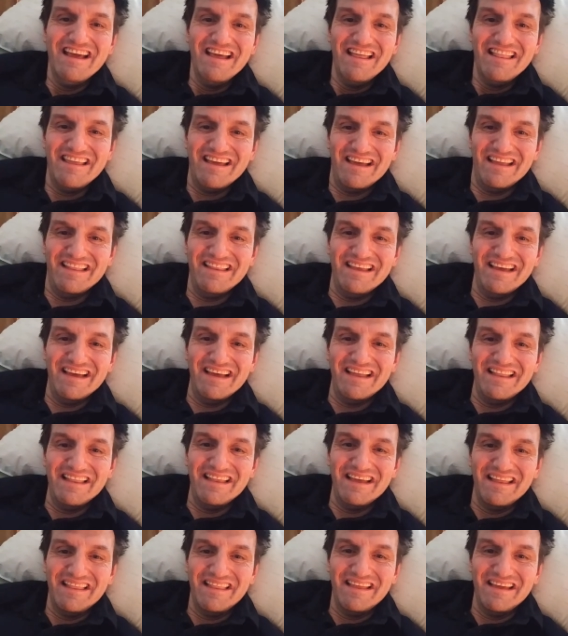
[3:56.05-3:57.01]
than,
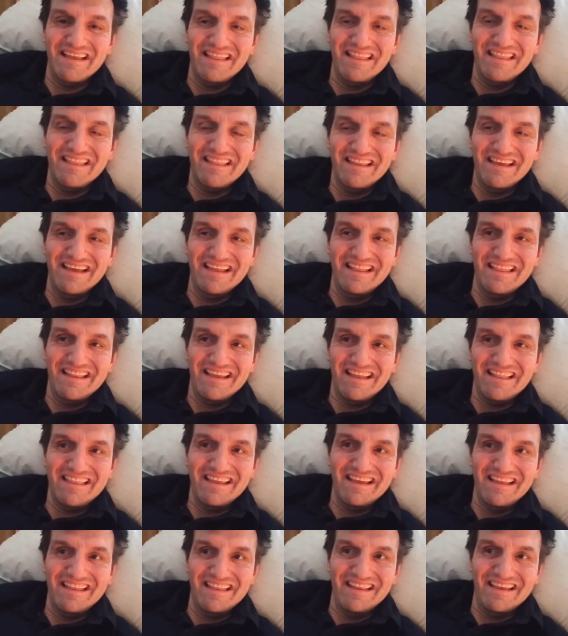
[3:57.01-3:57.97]
the, than, than, the,
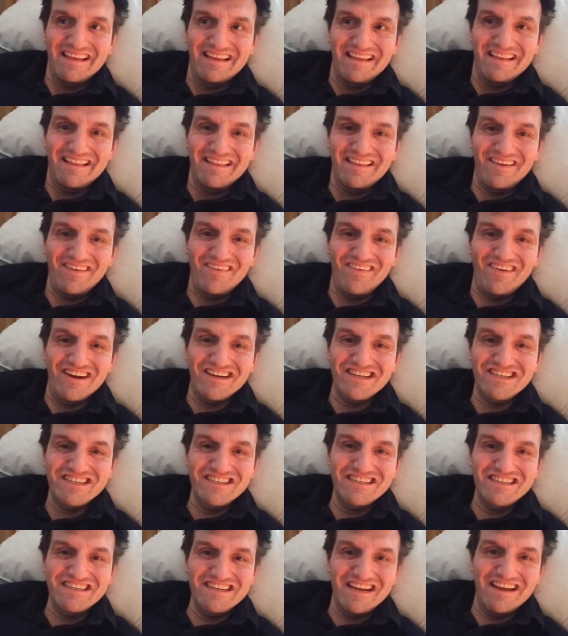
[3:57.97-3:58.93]
than the
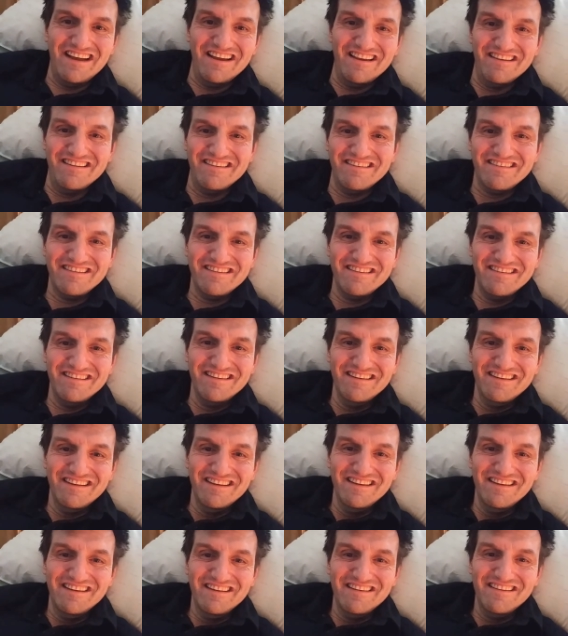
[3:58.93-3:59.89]
Washington guns.
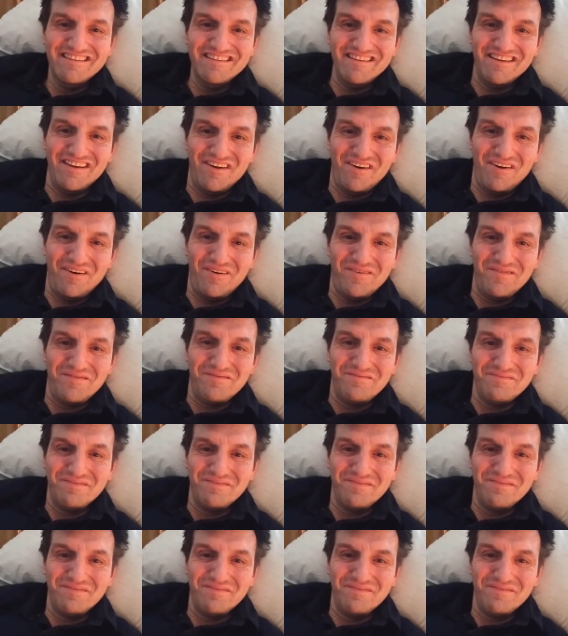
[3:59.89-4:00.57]
So